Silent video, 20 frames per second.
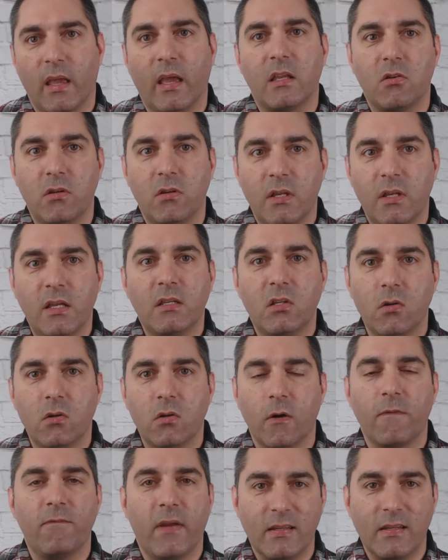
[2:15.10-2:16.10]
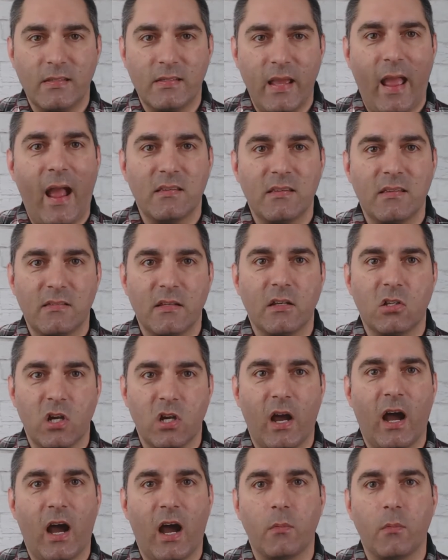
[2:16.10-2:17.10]
And you need to do a fantastic
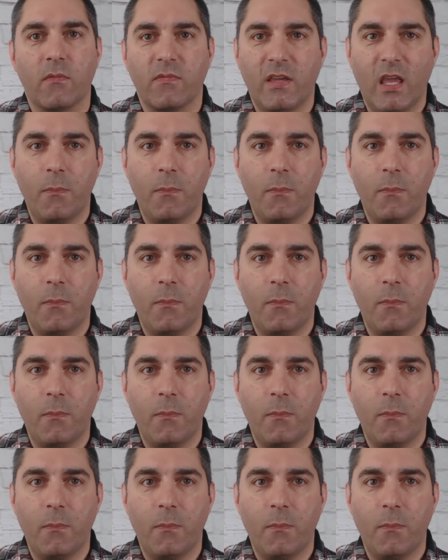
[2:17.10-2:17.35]
job of